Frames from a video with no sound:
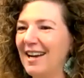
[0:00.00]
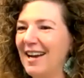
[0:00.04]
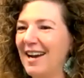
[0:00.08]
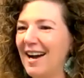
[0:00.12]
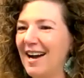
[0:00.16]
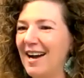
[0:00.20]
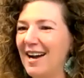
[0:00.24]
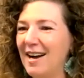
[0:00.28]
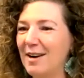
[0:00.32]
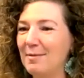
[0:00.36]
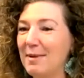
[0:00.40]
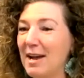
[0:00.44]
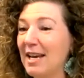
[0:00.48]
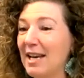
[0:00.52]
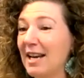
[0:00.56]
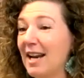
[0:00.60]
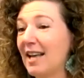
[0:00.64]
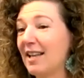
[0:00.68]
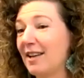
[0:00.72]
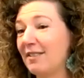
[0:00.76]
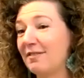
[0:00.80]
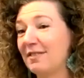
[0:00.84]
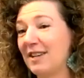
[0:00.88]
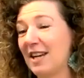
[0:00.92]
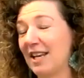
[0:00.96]
And I
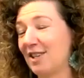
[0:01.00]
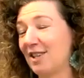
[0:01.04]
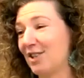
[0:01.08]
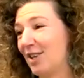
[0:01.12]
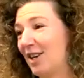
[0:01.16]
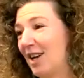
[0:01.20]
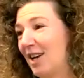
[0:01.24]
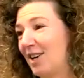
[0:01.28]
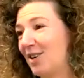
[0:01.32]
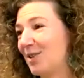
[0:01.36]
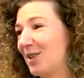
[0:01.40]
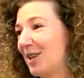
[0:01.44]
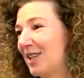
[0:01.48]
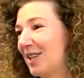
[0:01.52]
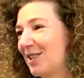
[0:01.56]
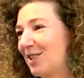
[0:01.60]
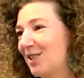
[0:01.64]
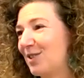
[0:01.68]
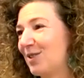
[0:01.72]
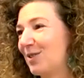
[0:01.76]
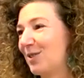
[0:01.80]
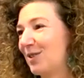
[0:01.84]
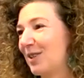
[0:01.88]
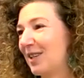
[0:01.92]
love nature. I don't get to do